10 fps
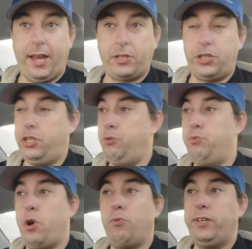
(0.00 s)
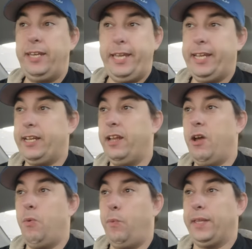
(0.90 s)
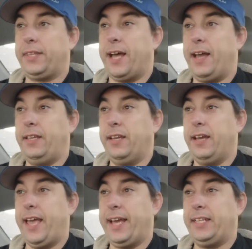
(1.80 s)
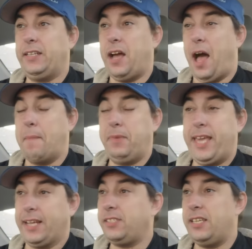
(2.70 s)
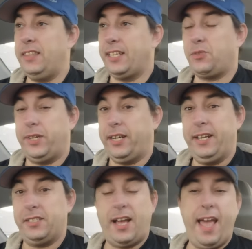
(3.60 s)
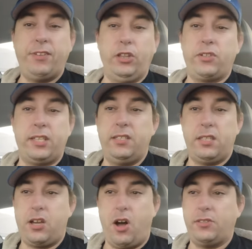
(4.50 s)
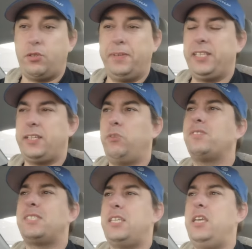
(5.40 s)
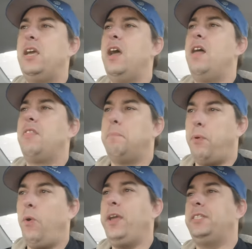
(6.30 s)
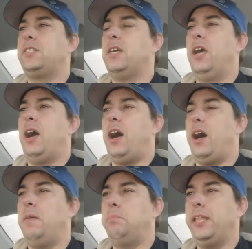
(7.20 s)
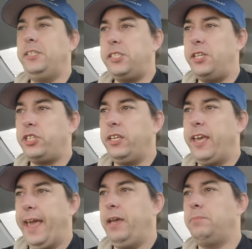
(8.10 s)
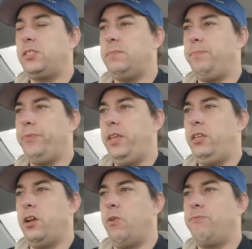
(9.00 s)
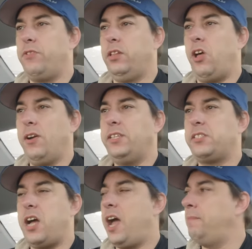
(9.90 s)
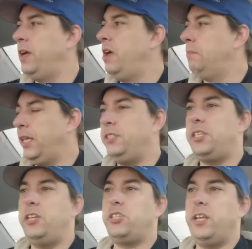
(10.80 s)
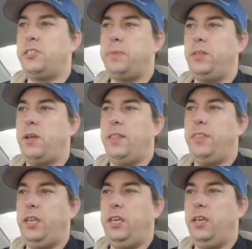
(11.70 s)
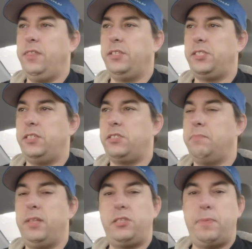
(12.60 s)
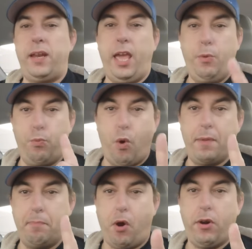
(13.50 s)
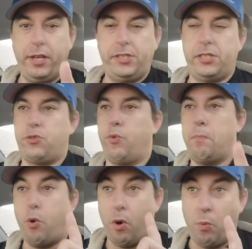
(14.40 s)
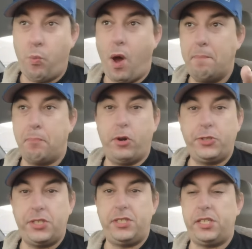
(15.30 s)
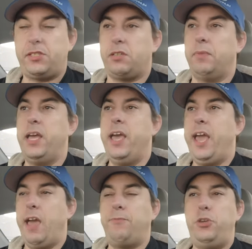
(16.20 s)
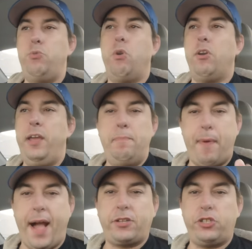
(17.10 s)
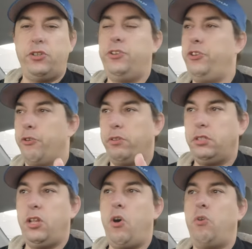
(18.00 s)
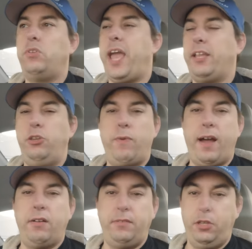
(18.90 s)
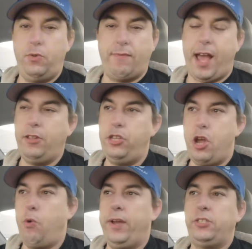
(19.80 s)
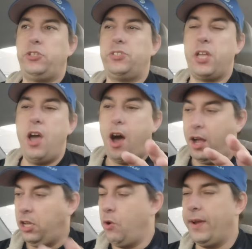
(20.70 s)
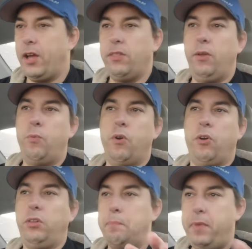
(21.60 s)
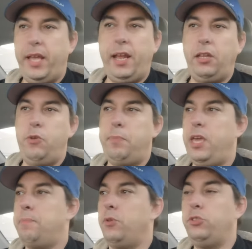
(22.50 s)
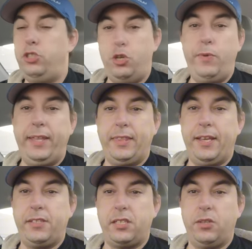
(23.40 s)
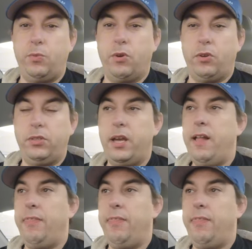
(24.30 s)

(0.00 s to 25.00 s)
connection. You don't need it with that. And I'm guessing that's what it is. I haven't looked into the console because I don't see the point. Uh, PlayStation games, you know, for the longest time, PlayStation has been the, the system that's been a one-party system or a one-person system. If you are a bachelor, you're alone, and you have, you have no interest on going out in the world, meeting new people, doing things in the world,